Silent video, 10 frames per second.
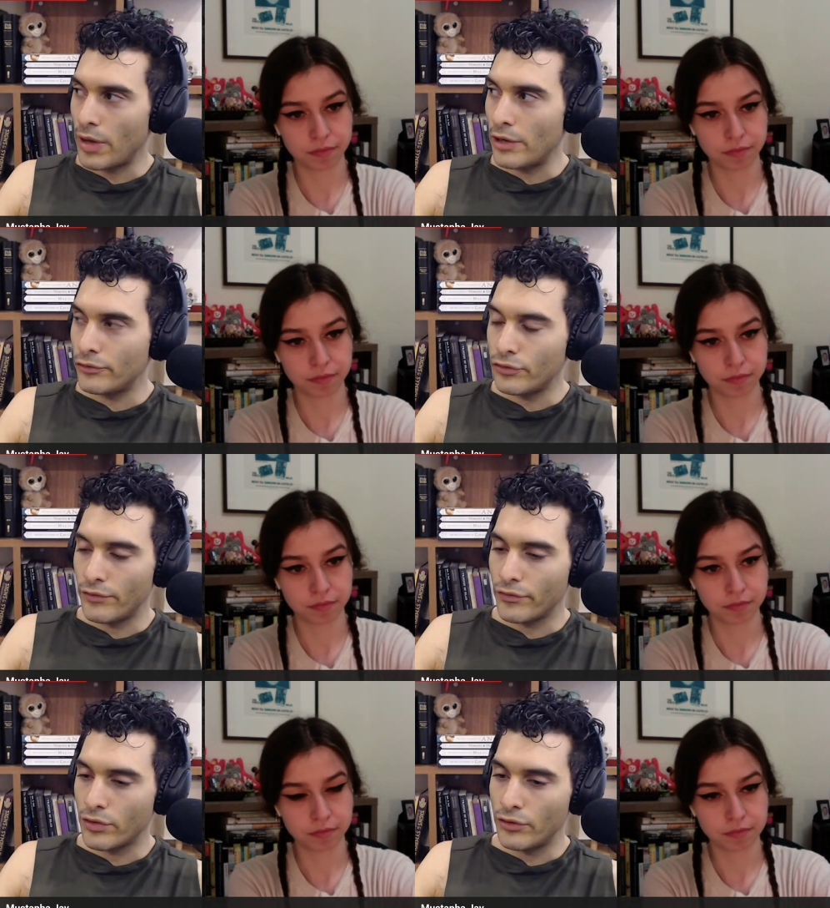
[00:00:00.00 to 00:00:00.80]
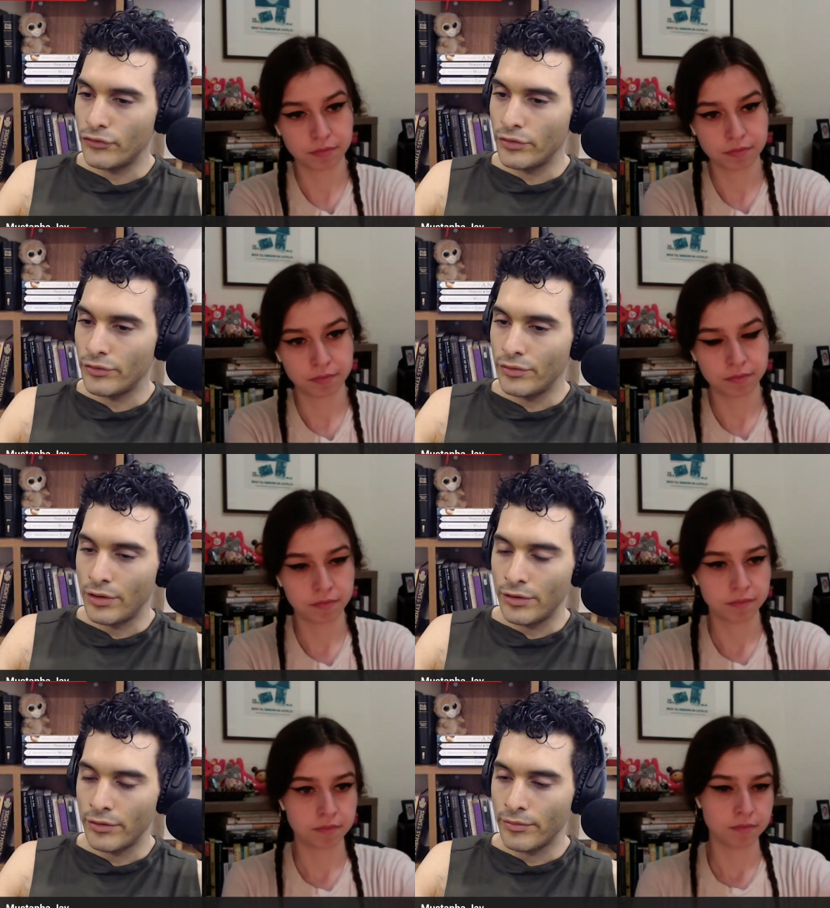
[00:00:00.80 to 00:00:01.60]
Speaker 1: outside of the country,
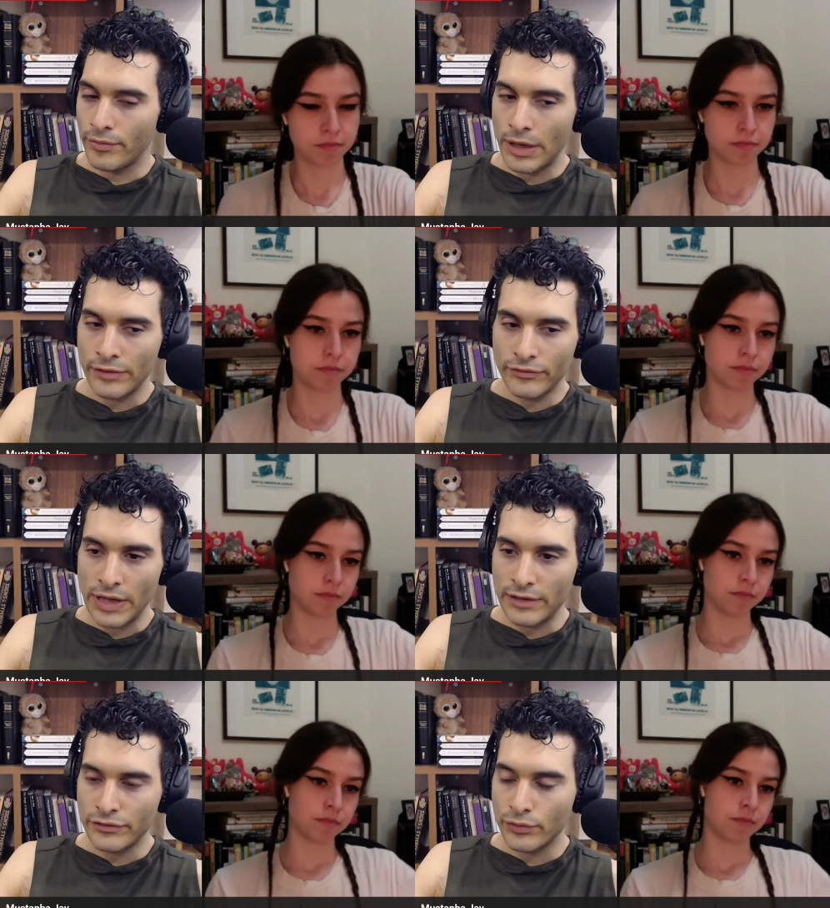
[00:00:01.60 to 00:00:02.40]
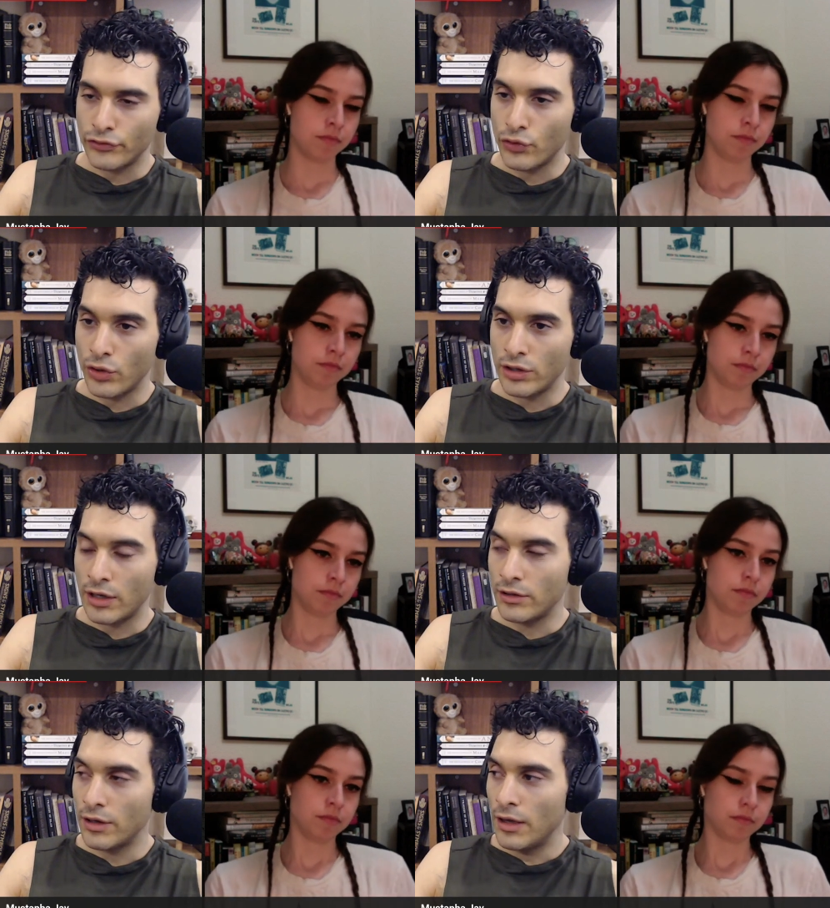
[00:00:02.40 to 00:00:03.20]
uh, and stats were showing
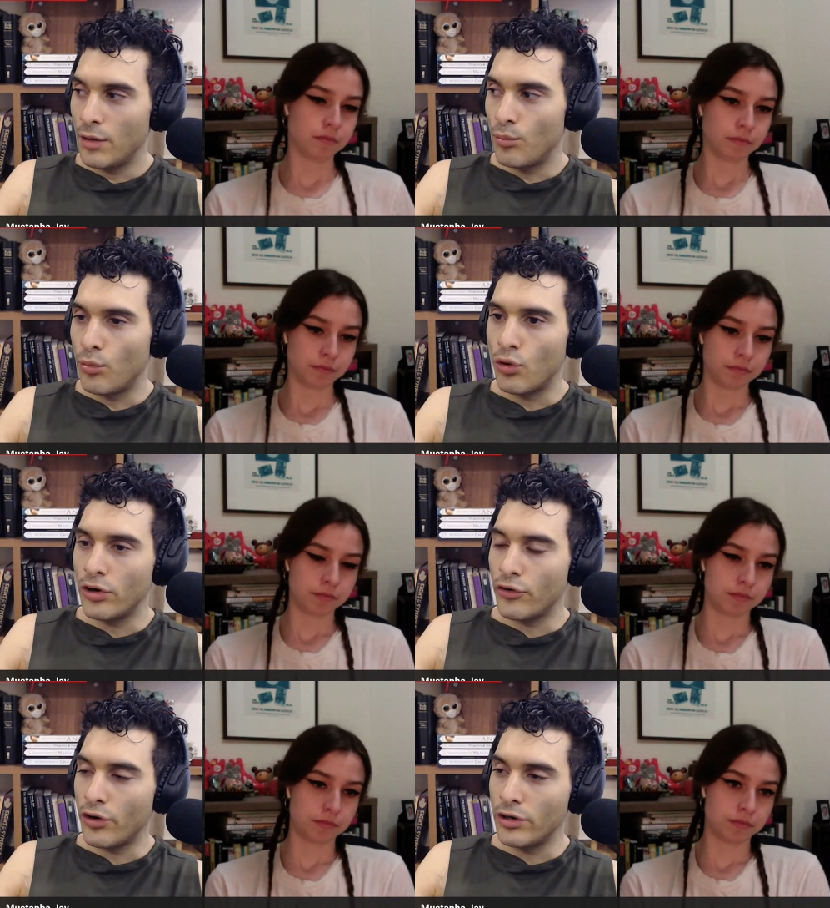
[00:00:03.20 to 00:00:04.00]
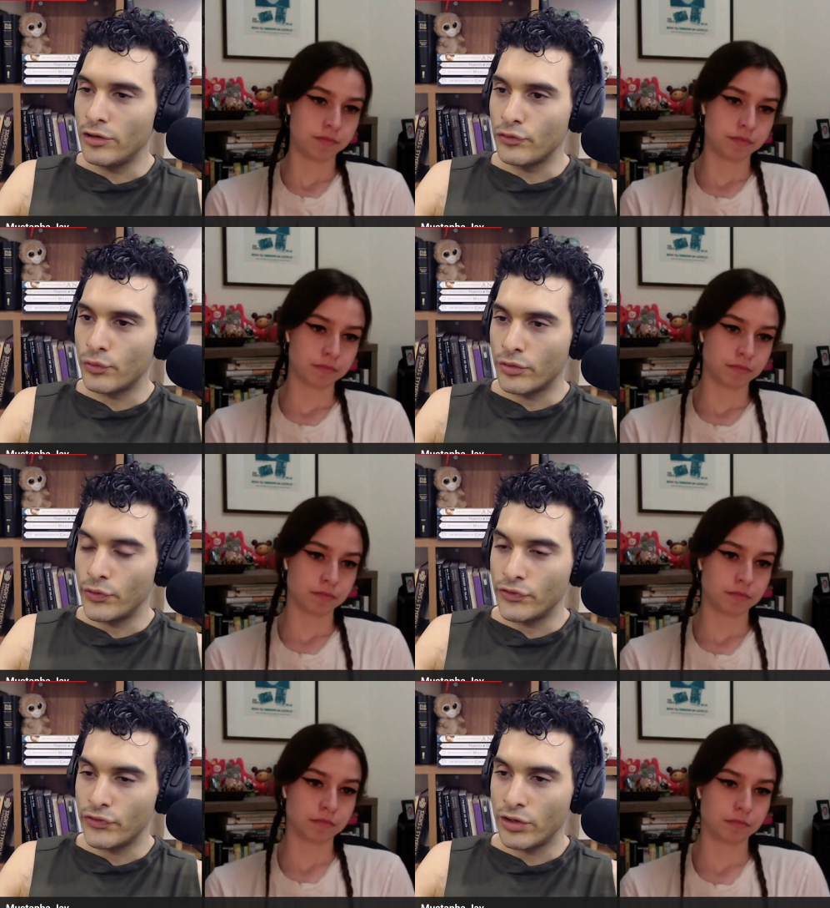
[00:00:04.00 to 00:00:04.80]
that more Iranians were
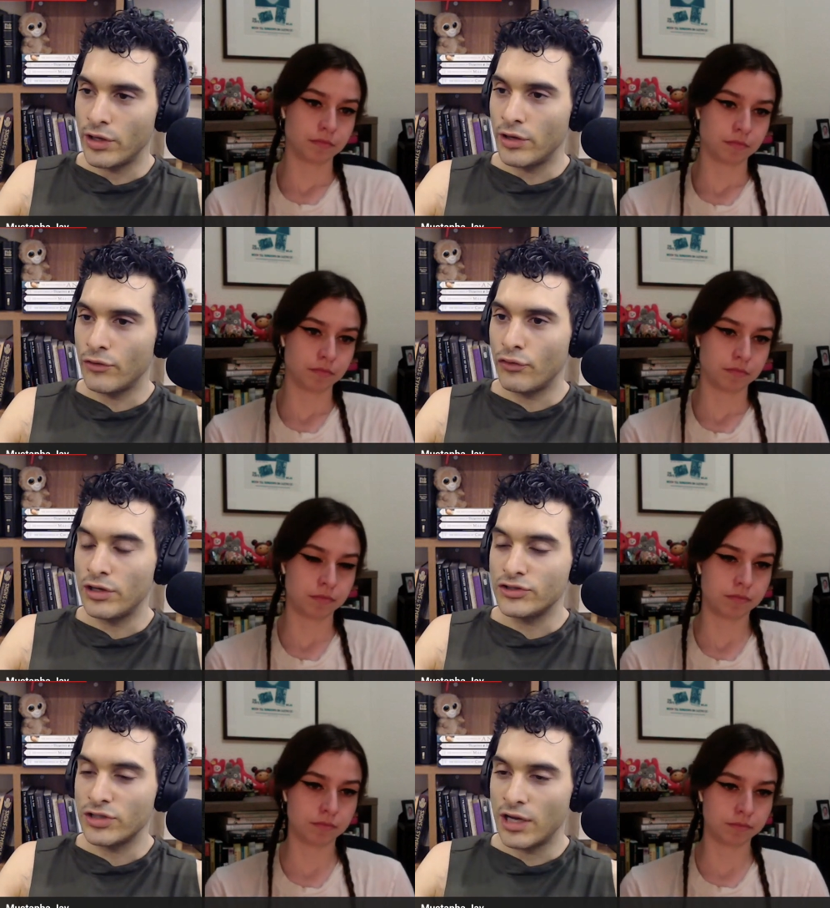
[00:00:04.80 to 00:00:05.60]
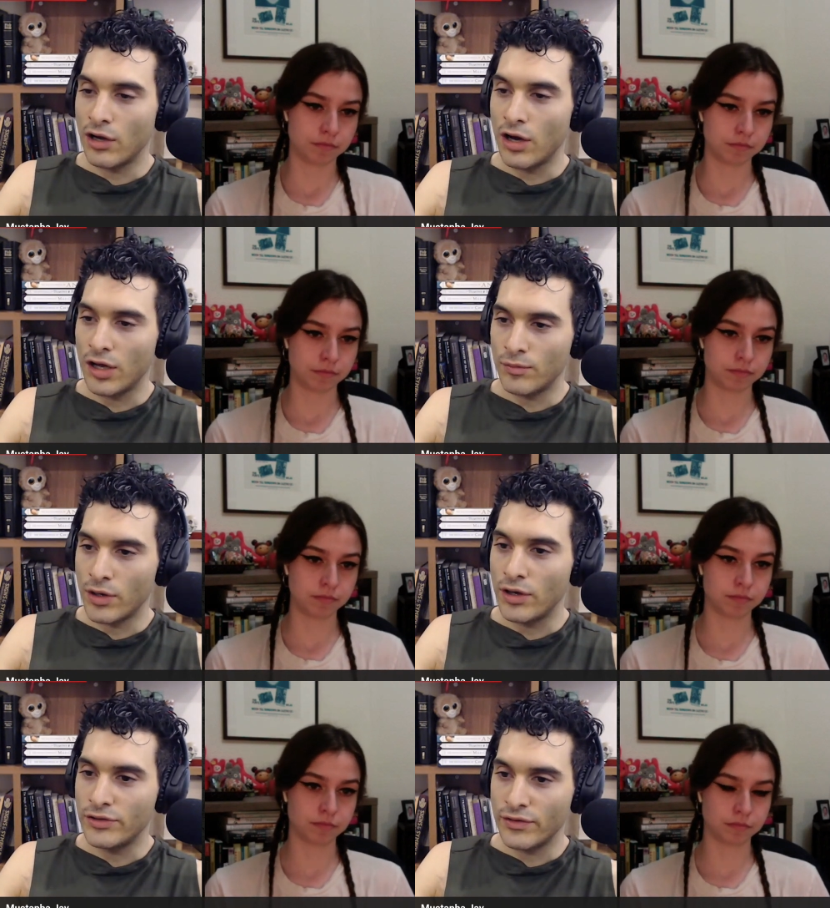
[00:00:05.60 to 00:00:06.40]
questioning religion and God
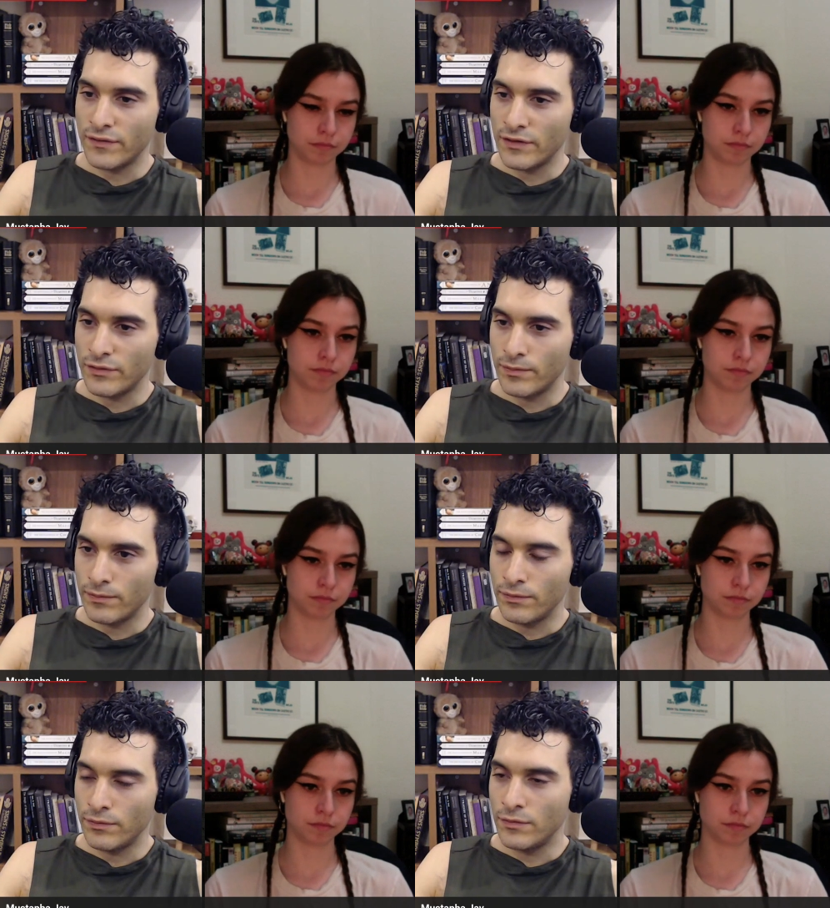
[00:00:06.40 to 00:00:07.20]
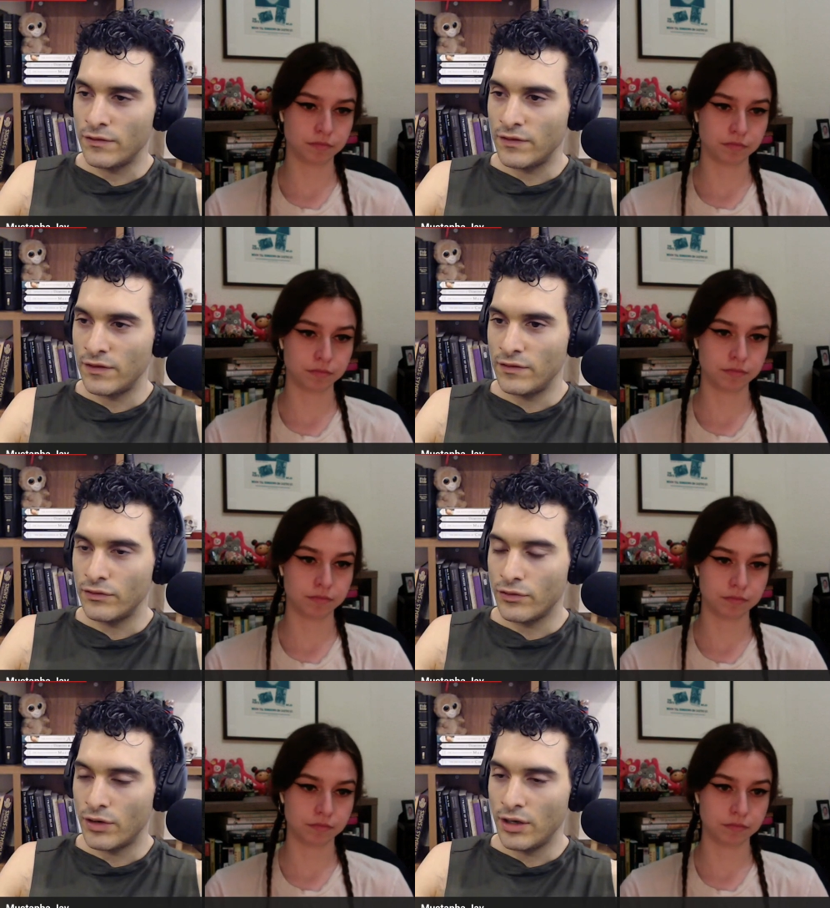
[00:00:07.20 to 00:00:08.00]
because of this
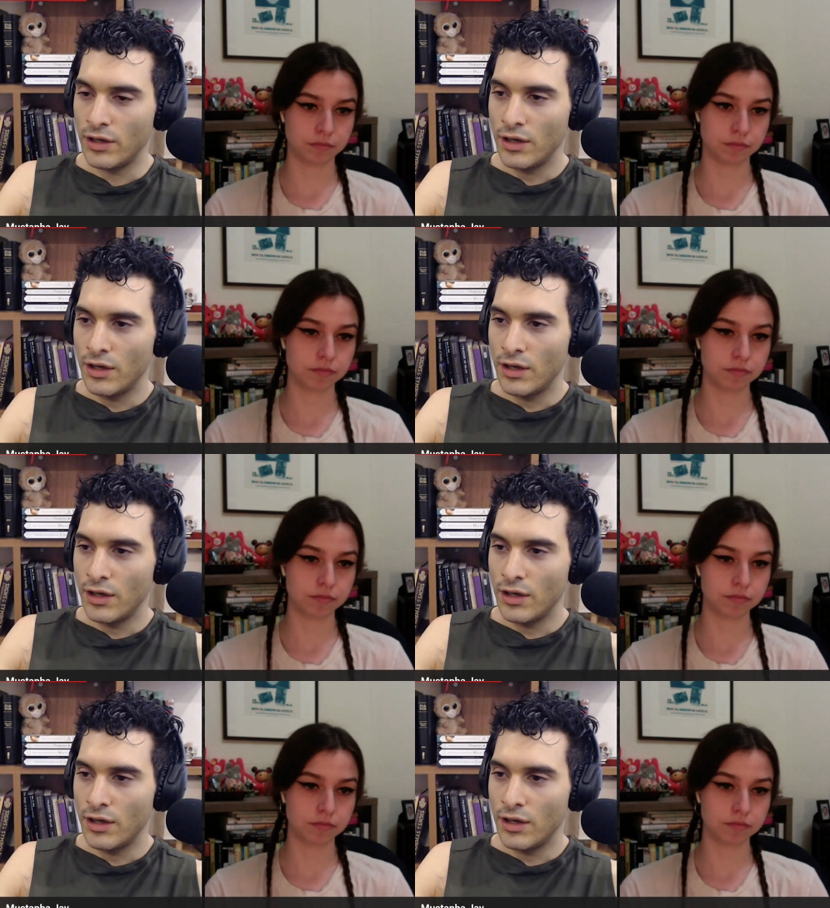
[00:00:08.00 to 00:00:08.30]
disease, right?